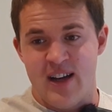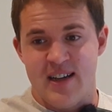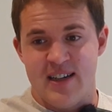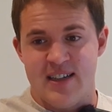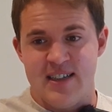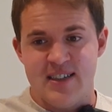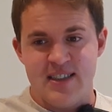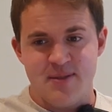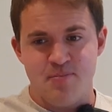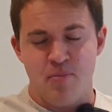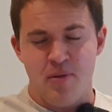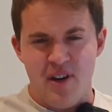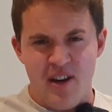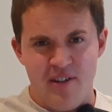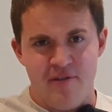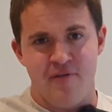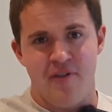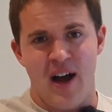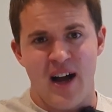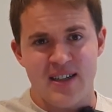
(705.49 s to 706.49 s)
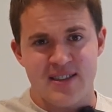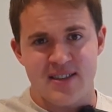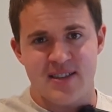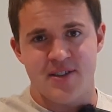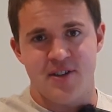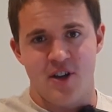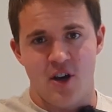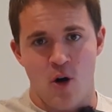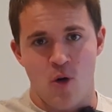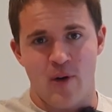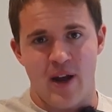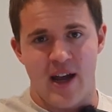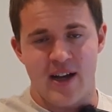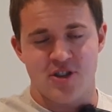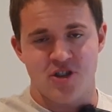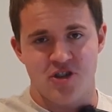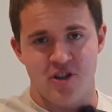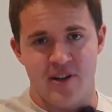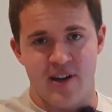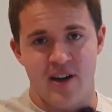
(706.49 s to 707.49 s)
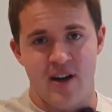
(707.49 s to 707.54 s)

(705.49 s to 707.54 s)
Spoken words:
he's pretty fast at the yoke actually.